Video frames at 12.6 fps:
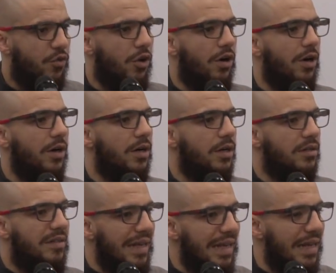for
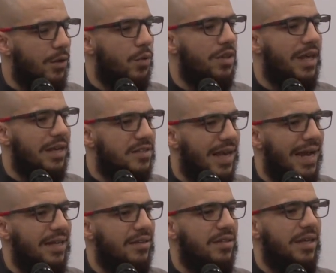dealing with
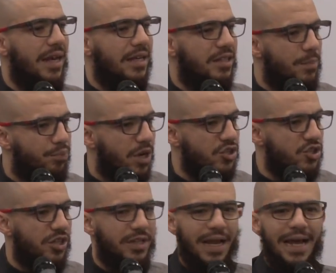anxiety and
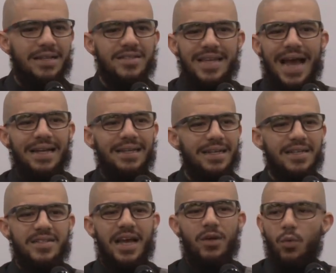depression and
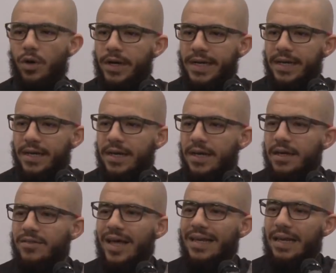sadness and worry,
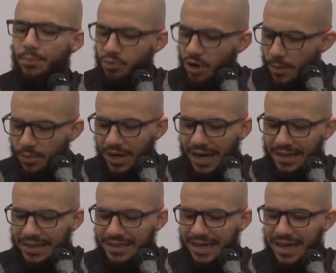then proper
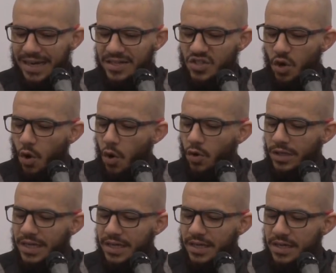aqeedah is the
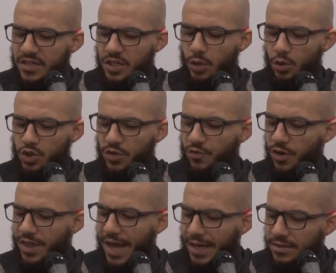only solution
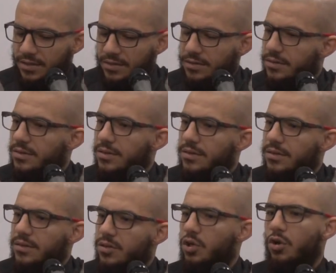for that.
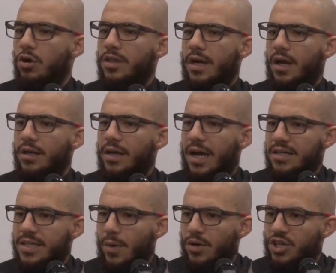You know that
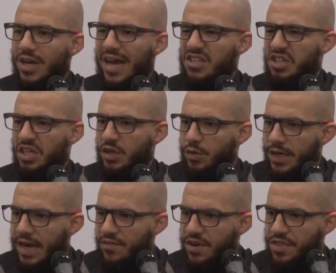Allah Azza wa Jal has
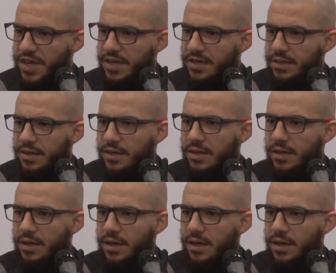decreed everything.